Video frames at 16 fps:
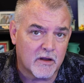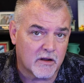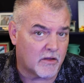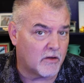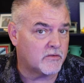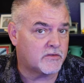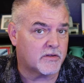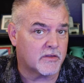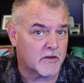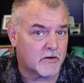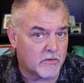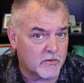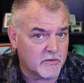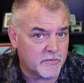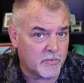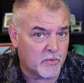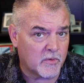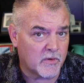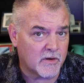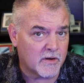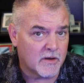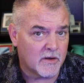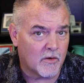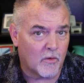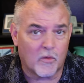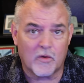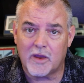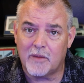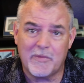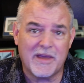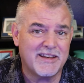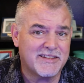close to the cruise port, or
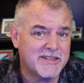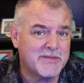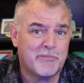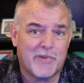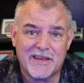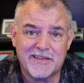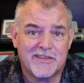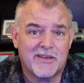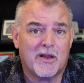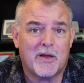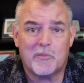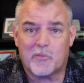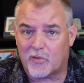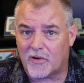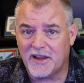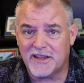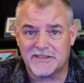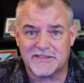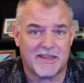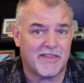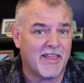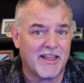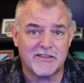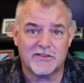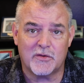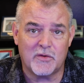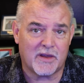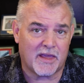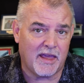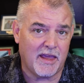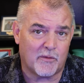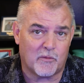you may just base it on price, and that's
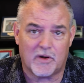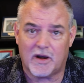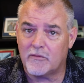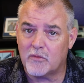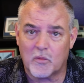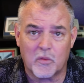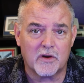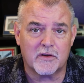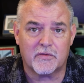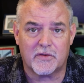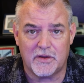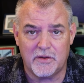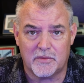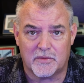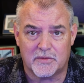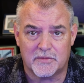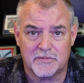okay, whatever works for you.